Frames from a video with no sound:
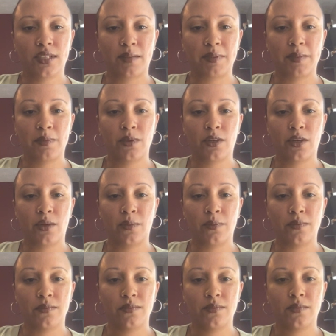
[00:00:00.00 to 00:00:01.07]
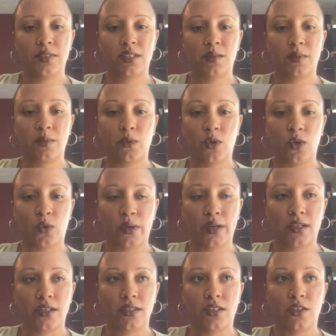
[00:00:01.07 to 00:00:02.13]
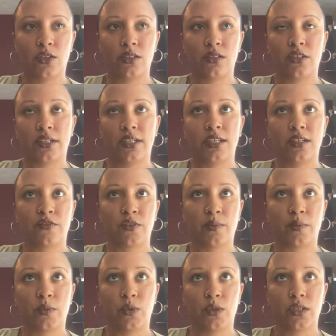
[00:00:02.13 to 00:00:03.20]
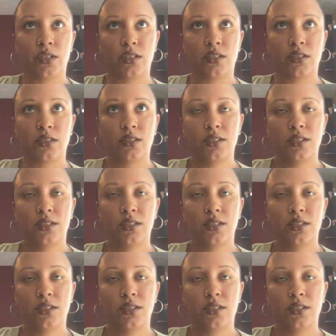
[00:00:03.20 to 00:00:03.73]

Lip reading: Like, people are becoming more aware, or looking for more